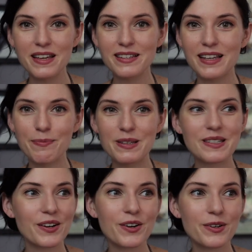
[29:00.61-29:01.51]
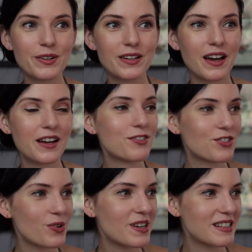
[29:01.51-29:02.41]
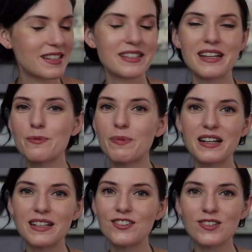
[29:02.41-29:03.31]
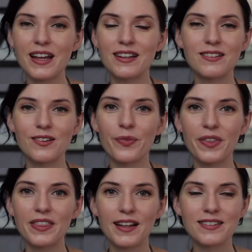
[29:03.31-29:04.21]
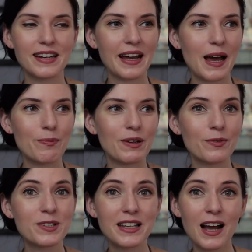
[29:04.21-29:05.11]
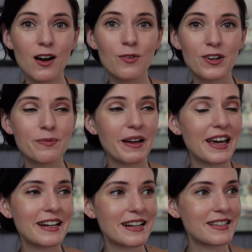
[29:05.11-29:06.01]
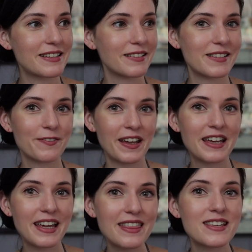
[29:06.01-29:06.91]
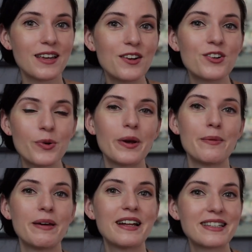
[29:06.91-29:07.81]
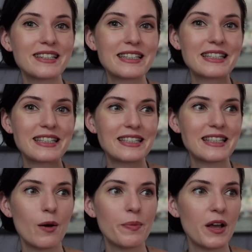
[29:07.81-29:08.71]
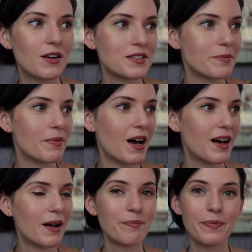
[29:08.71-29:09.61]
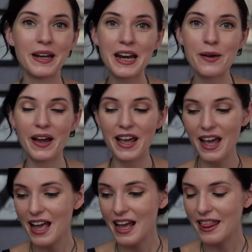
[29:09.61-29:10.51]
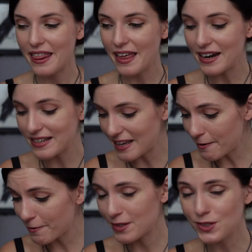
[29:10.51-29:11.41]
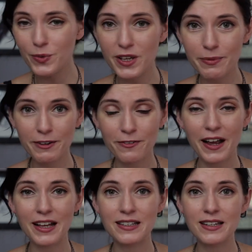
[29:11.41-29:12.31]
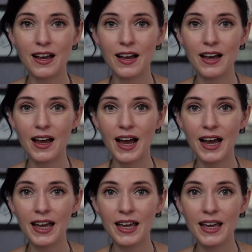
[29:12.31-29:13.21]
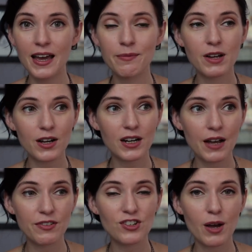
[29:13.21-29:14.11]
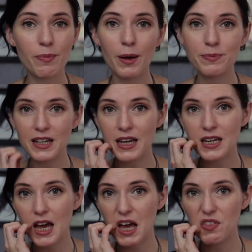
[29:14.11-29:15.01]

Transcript: this episode kind of short and succinct, but it just, I don't think that's gonna happen. We'll see how good my editing skills. If I can get this under 20 minutes, that would be awesome. But anyway, that is it for this week, my friends. I am not gonna have a shop update